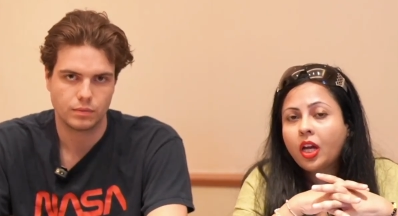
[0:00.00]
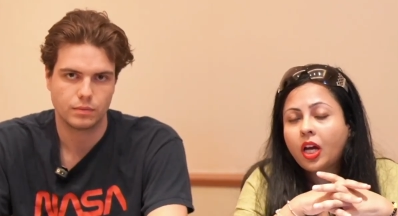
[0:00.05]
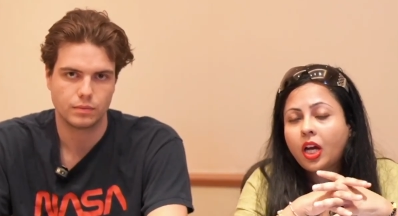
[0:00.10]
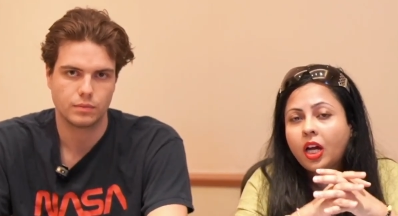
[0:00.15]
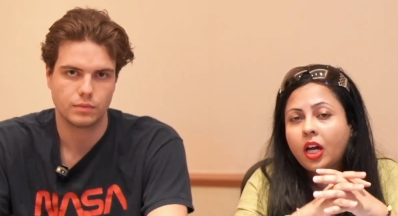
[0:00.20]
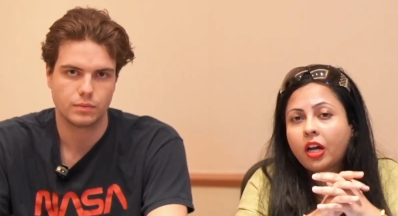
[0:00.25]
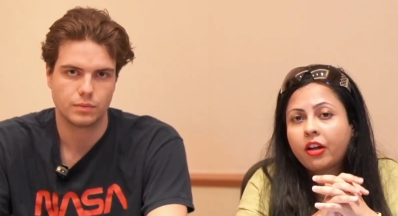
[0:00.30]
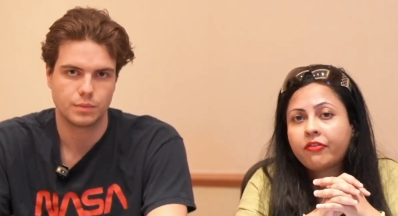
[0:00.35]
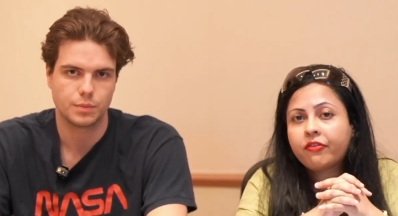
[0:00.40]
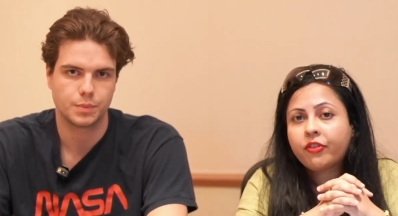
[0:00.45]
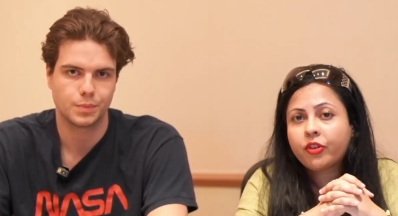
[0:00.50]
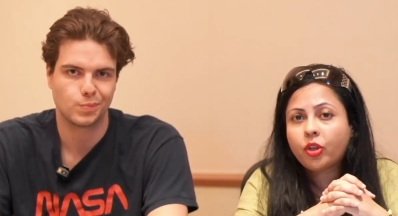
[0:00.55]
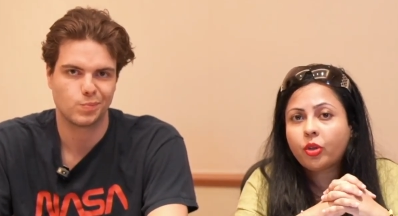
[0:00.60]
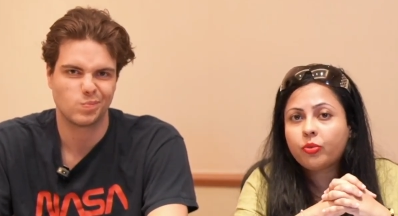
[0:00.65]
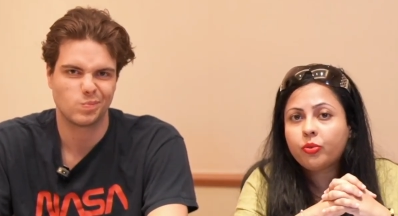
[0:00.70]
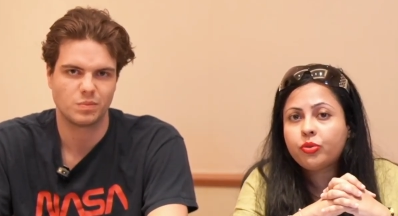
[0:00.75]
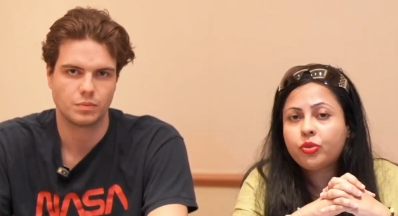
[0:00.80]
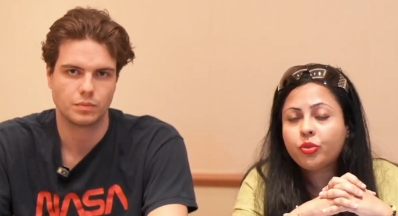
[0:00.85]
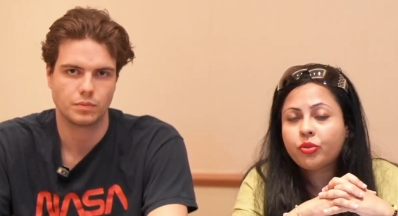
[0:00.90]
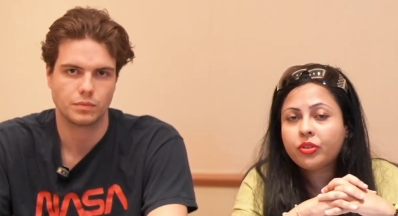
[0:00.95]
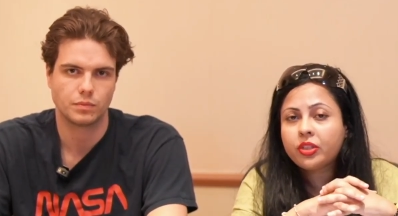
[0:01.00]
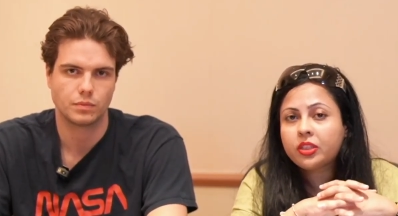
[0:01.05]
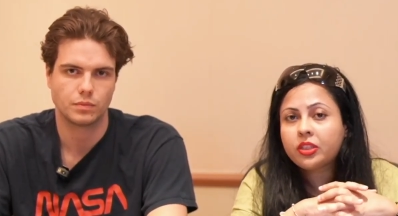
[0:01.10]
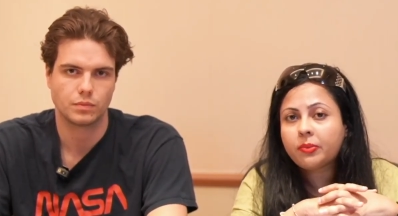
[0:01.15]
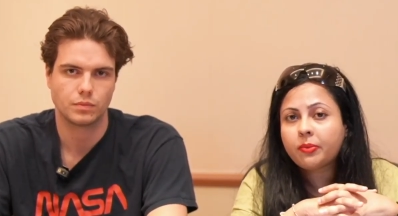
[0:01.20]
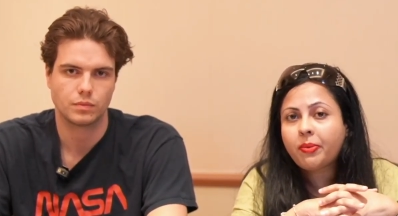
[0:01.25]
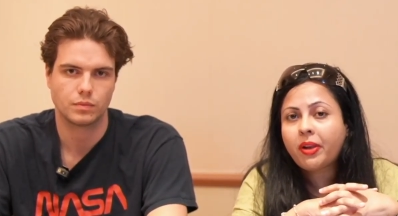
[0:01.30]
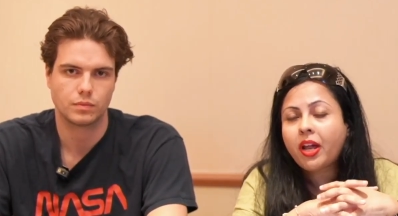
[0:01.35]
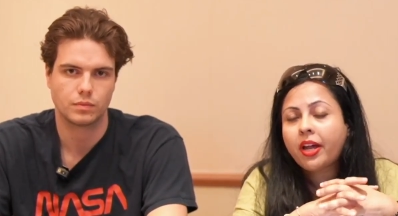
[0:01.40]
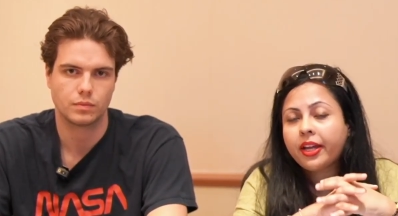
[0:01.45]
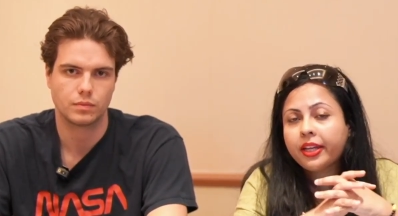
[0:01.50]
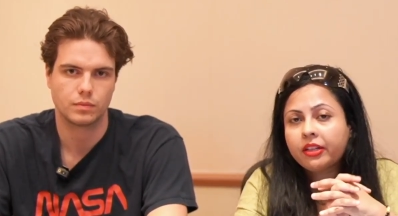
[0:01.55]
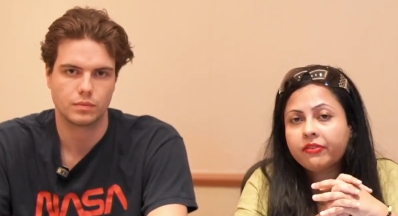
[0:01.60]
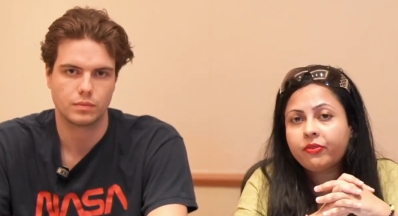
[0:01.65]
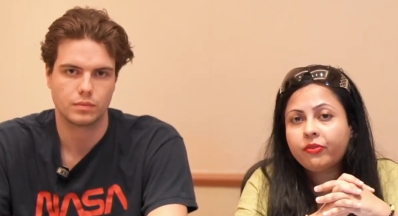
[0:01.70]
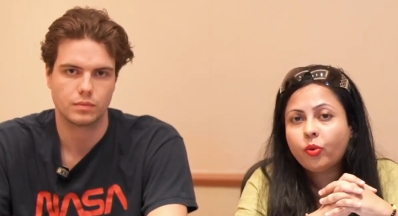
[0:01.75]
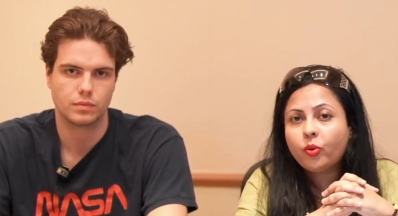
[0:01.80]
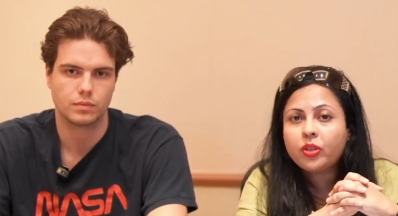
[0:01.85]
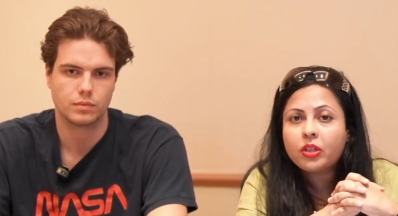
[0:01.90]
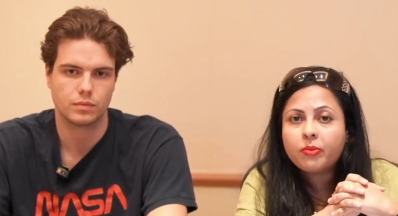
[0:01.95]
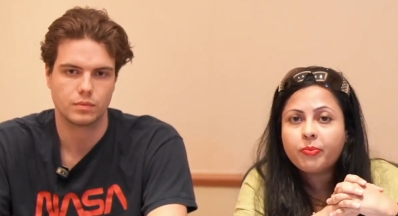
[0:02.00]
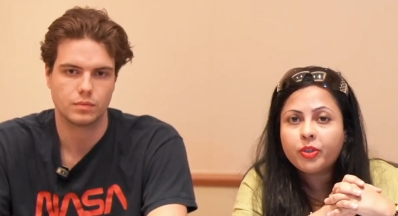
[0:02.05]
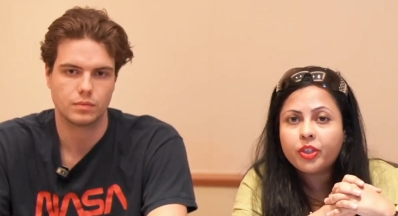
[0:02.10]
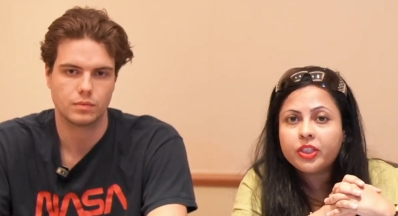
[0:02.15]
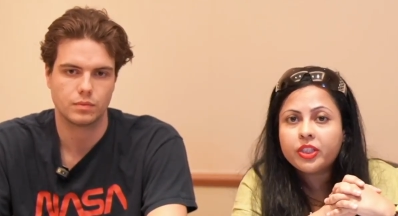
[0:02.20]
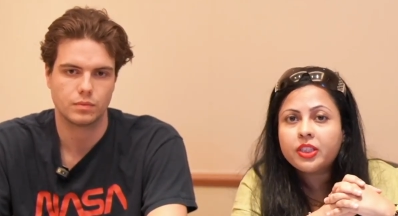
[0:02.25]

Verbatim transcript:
Speaker 1: uh, for those students applying for computer